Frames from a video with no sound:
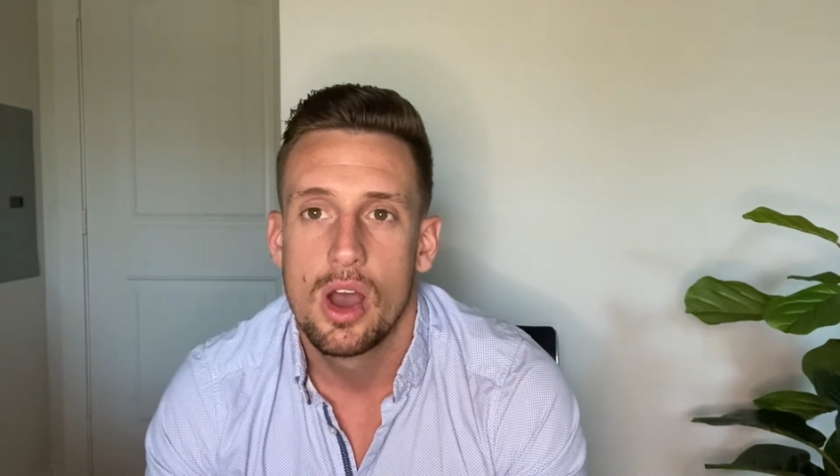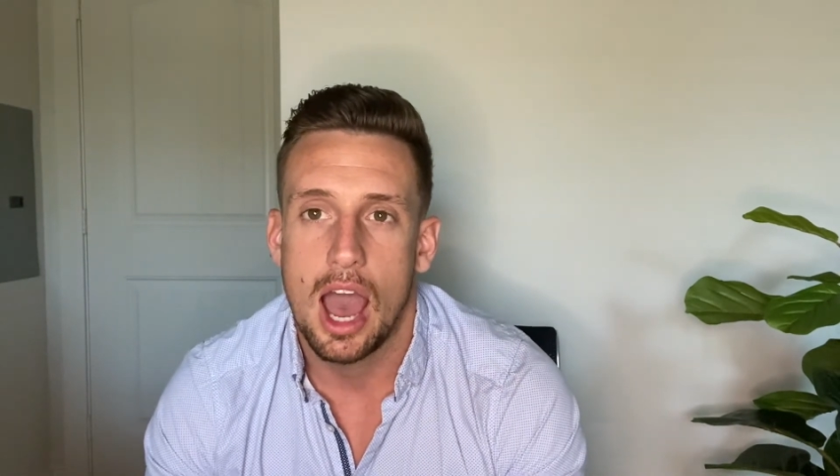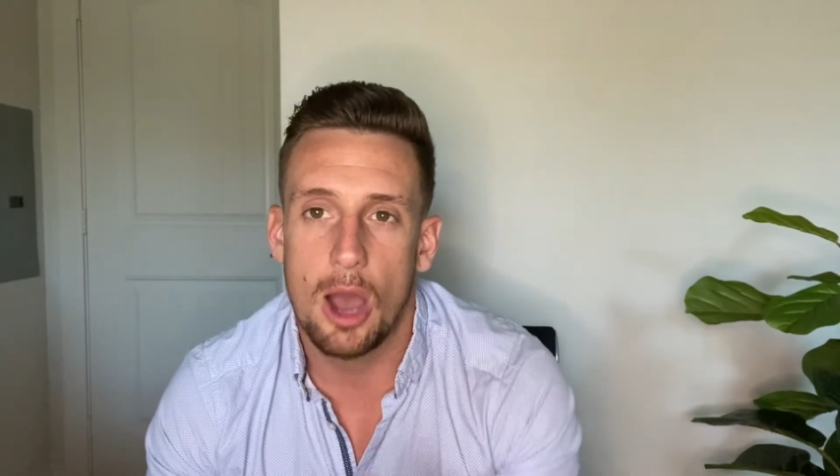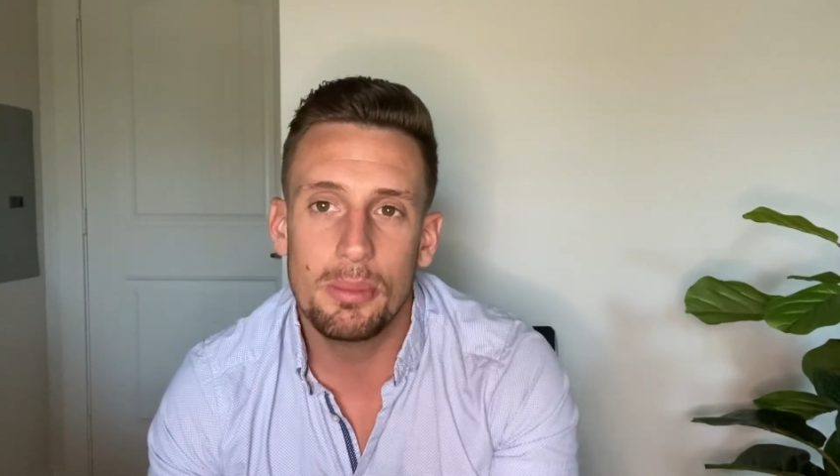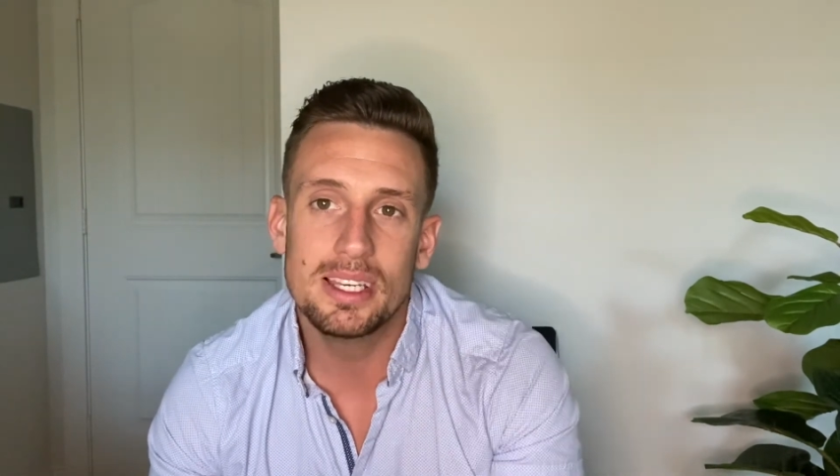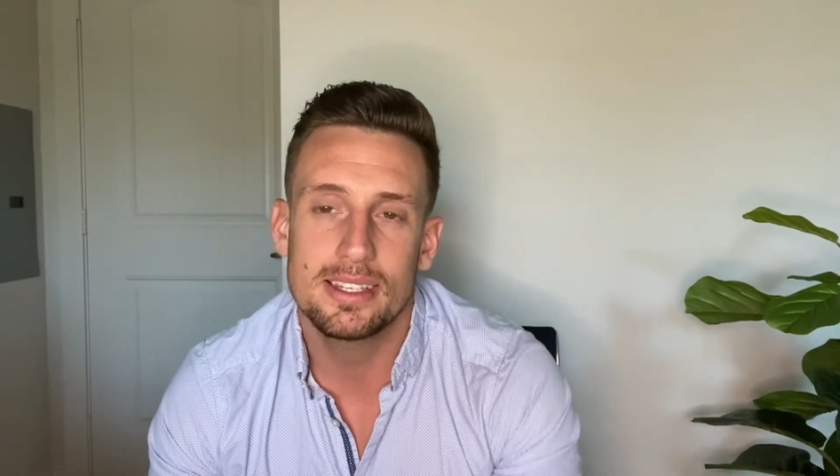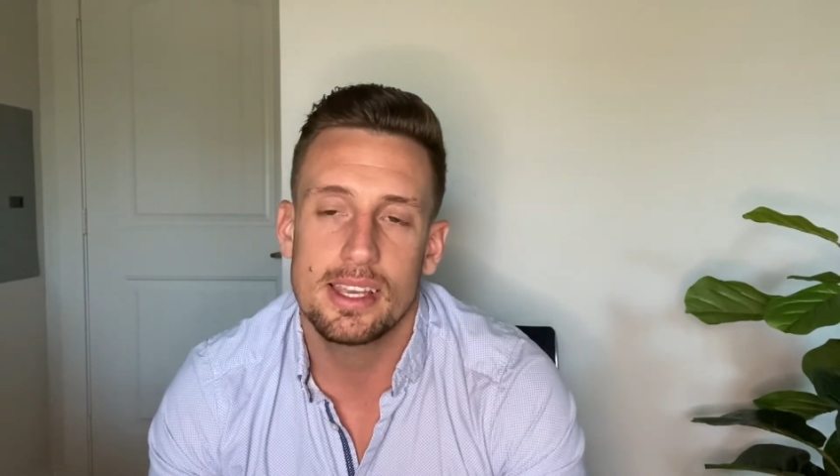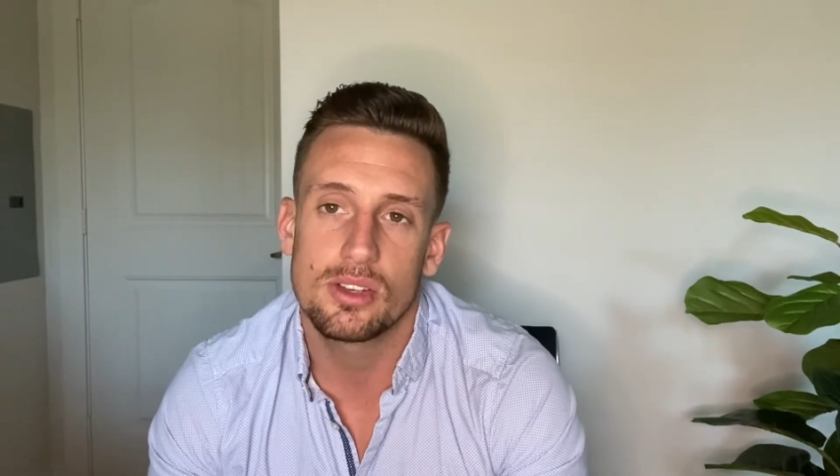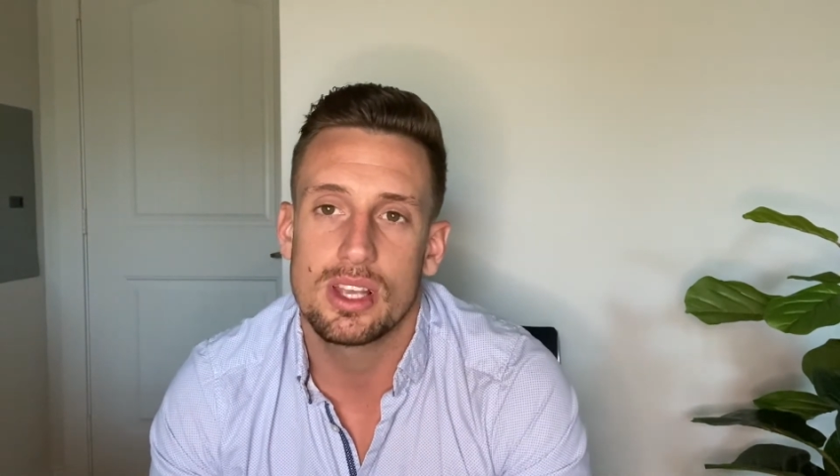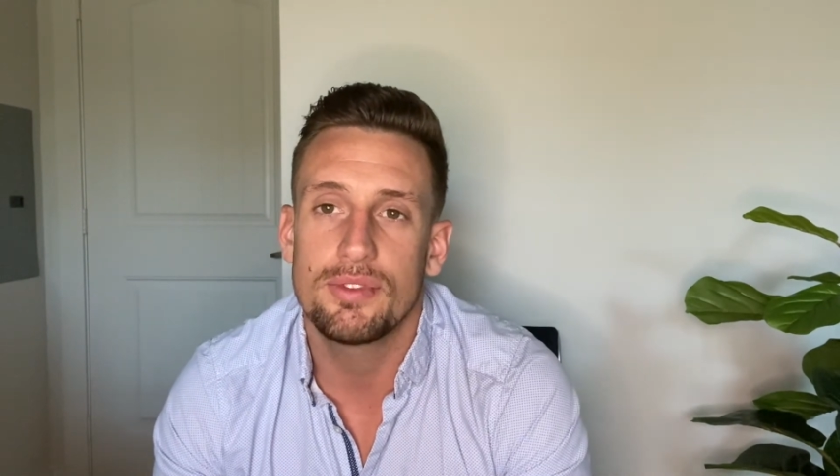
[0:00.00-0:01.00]
how many
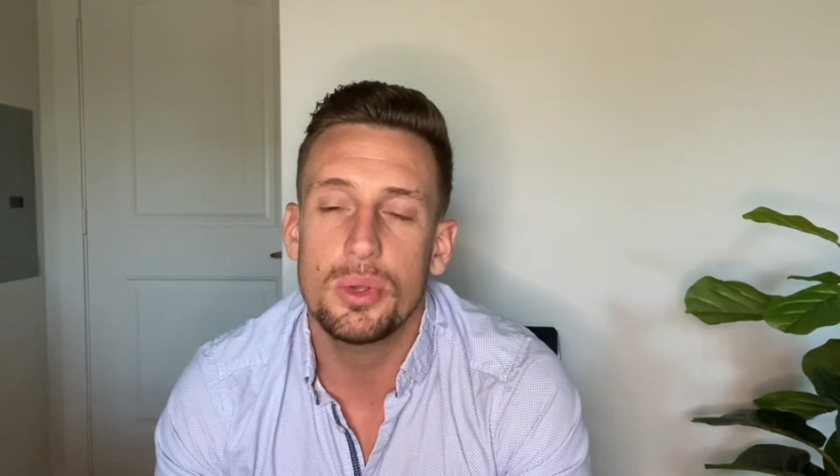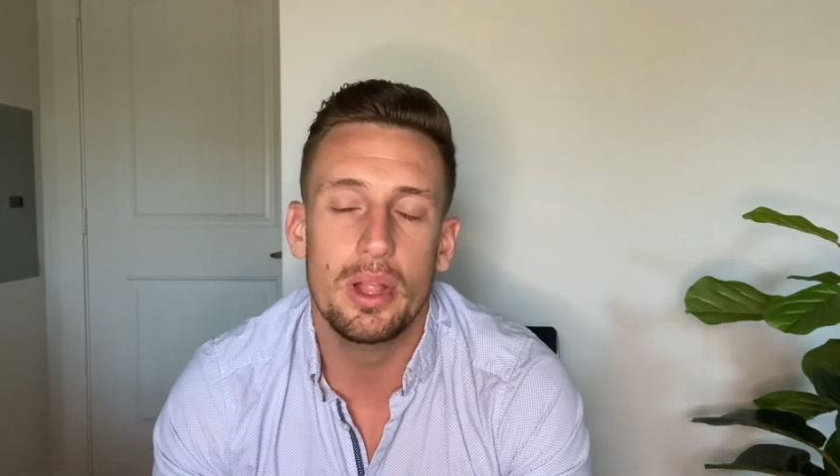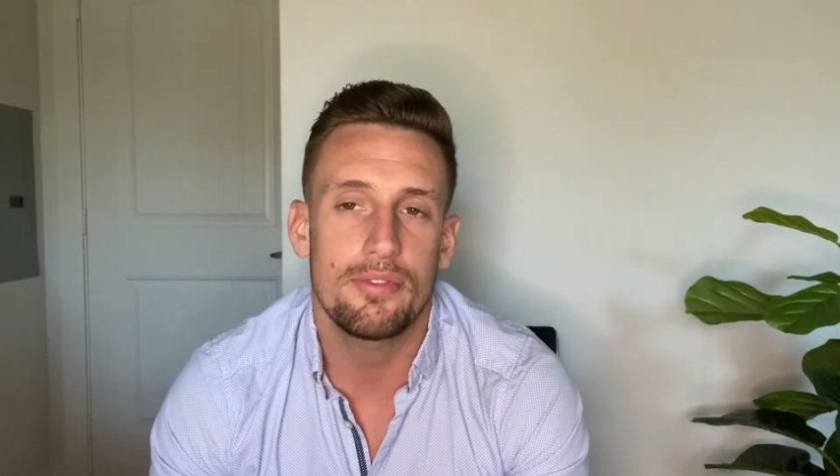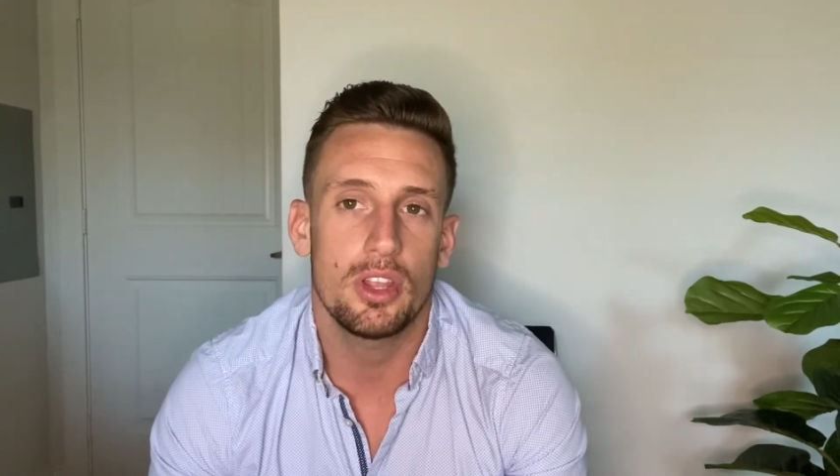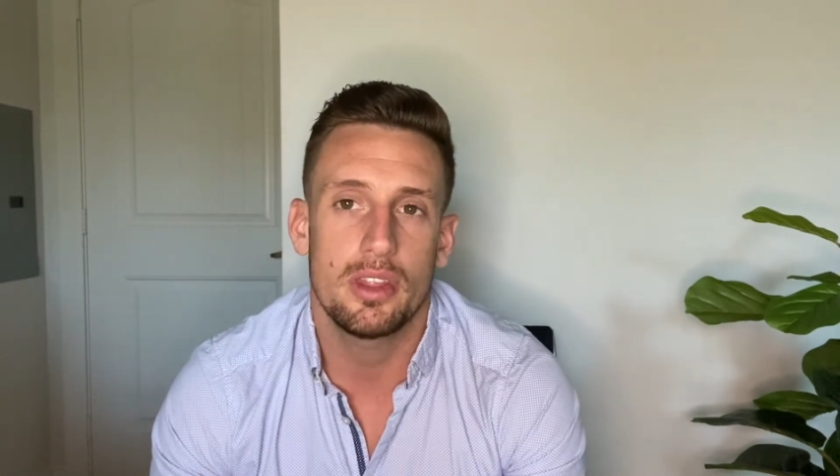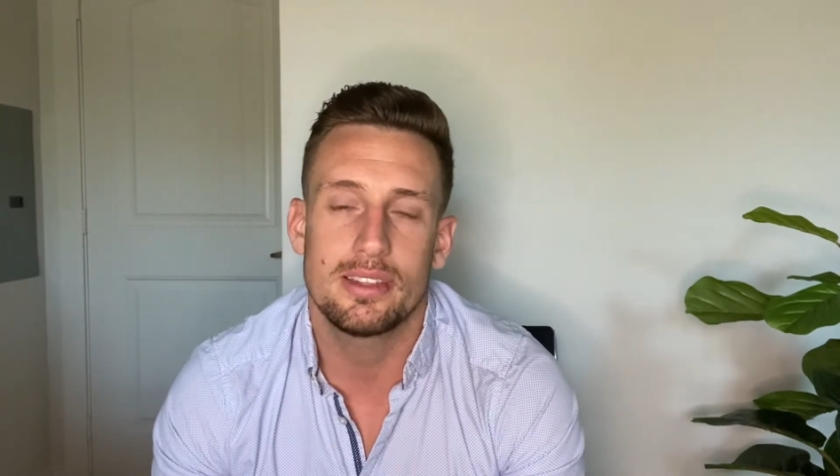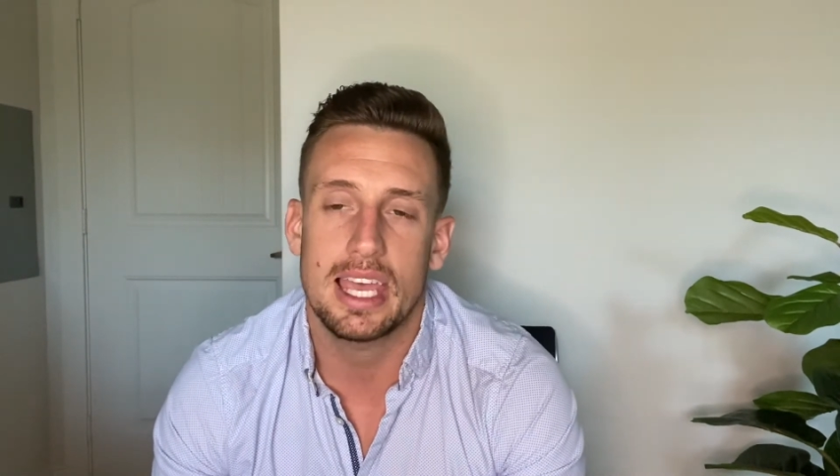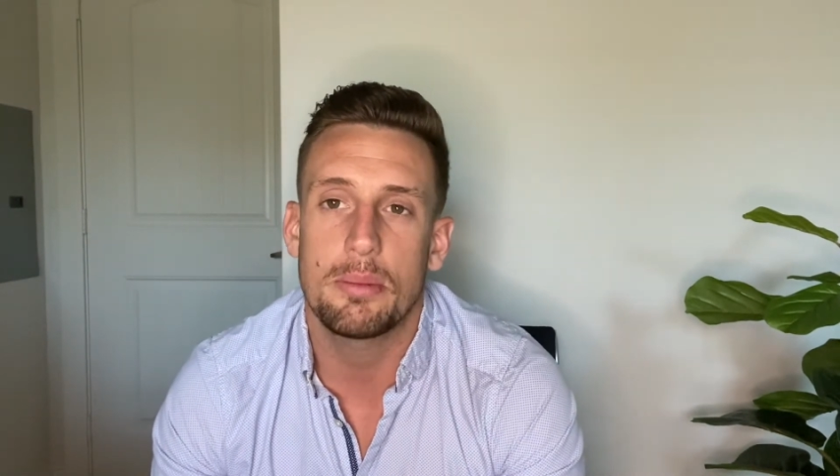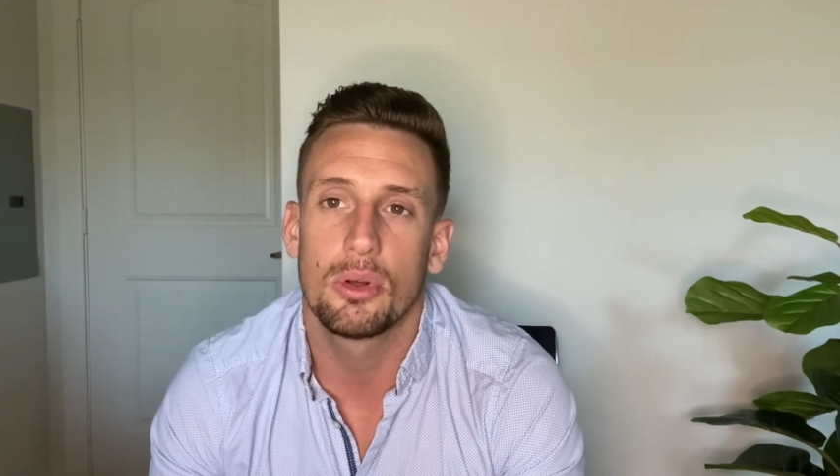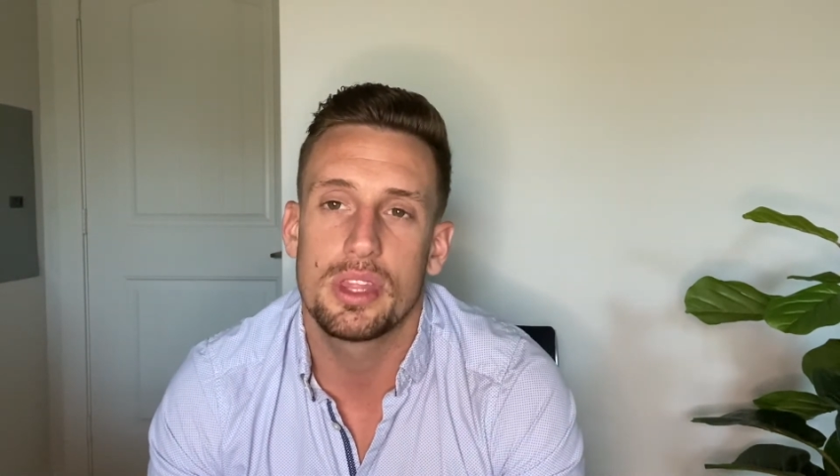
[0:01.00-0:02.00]
sales have you left on the
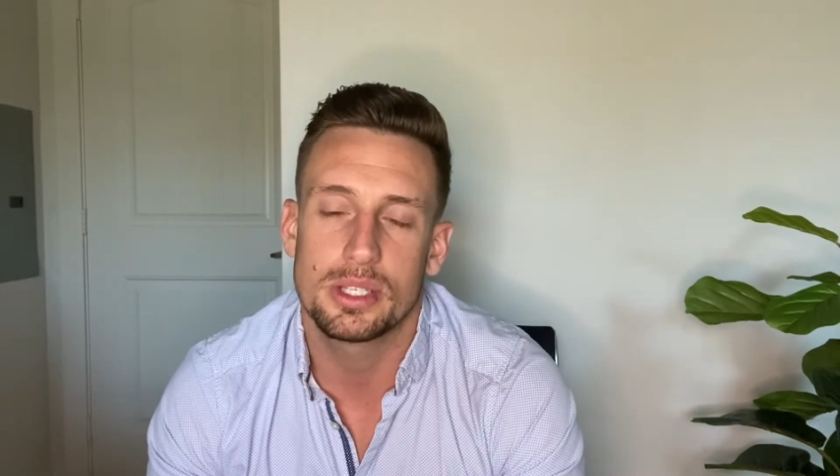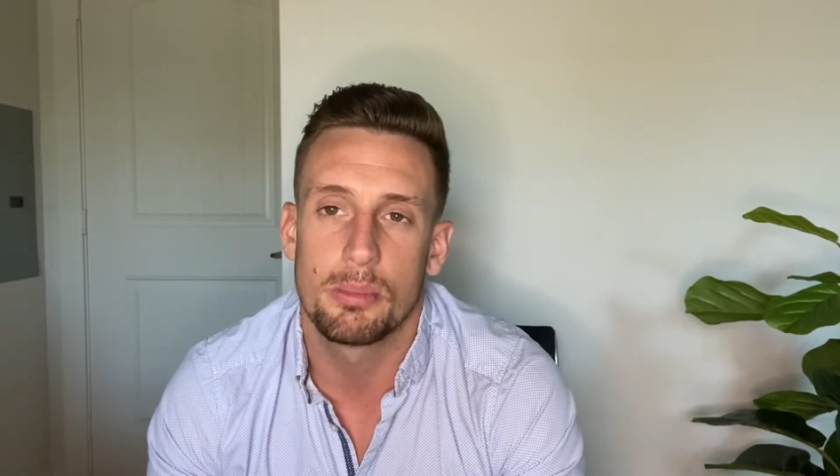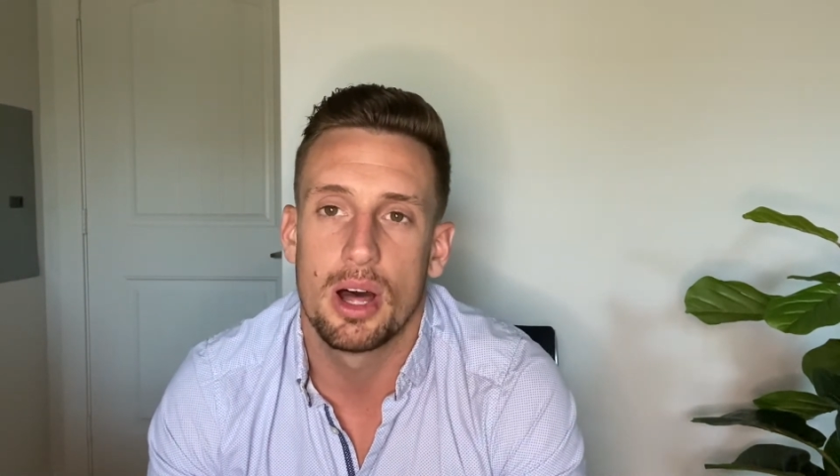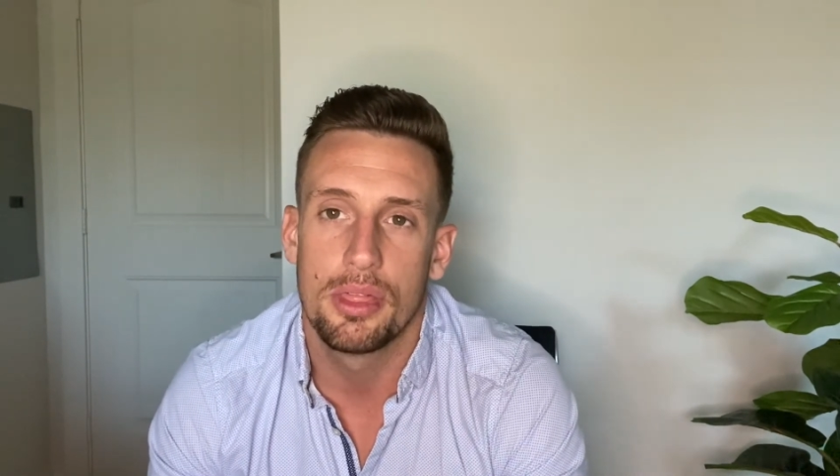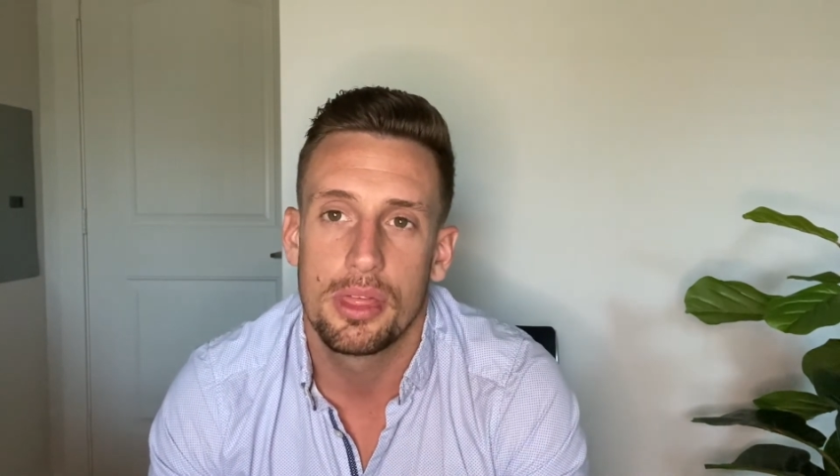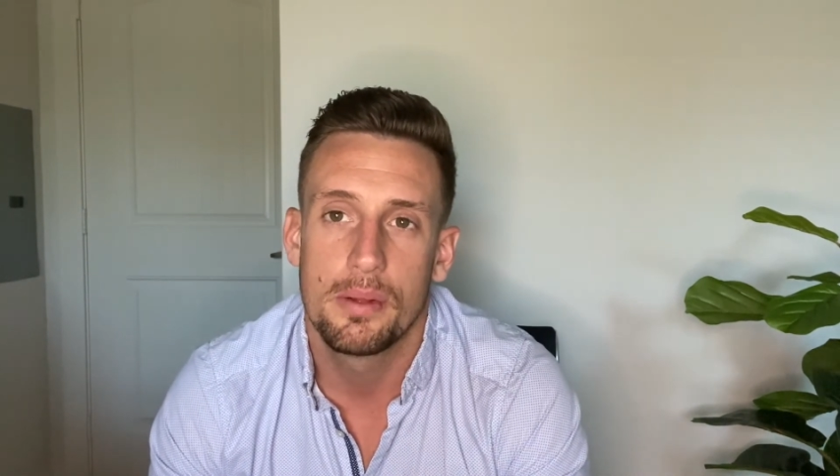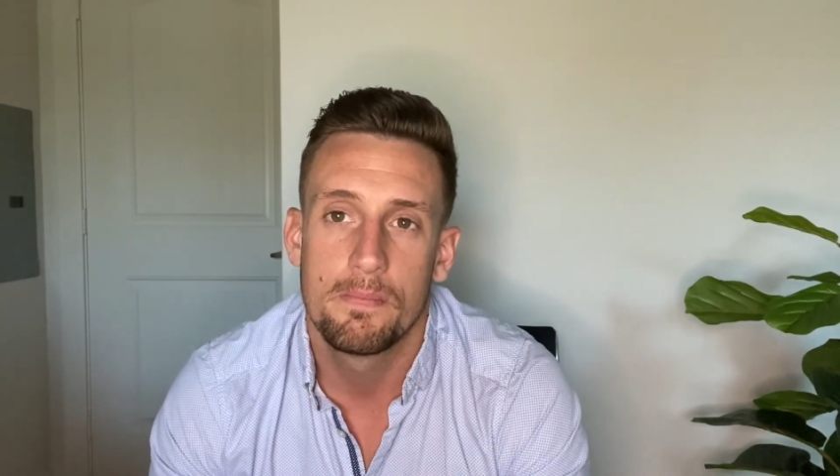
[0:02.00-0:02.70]
table this month,